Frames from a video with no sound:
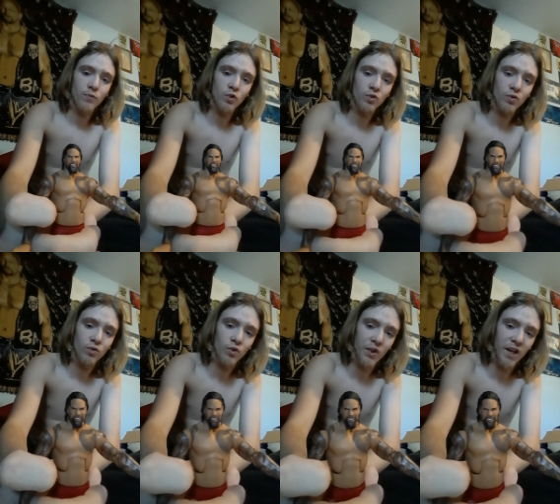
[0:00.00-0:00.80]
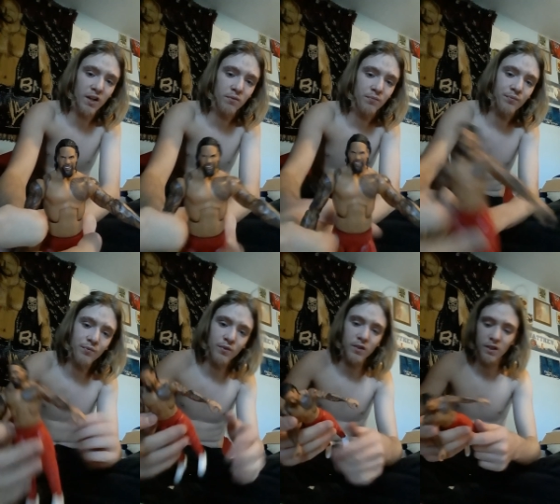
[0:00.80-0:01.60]
Just look at it.
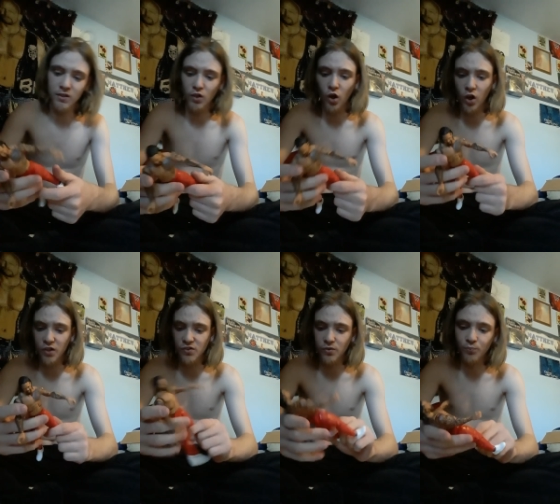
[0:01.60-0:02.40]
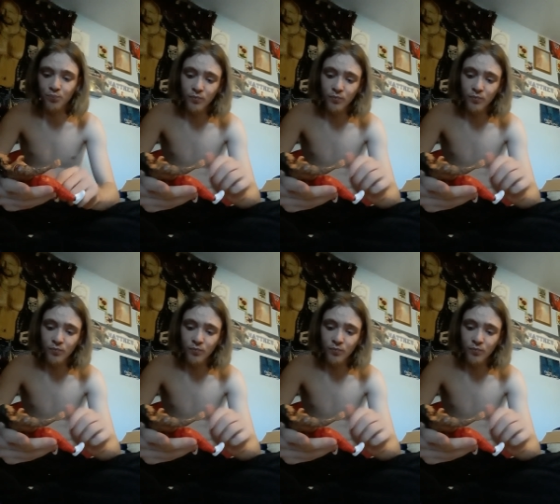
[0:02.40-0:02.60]
It's awesome.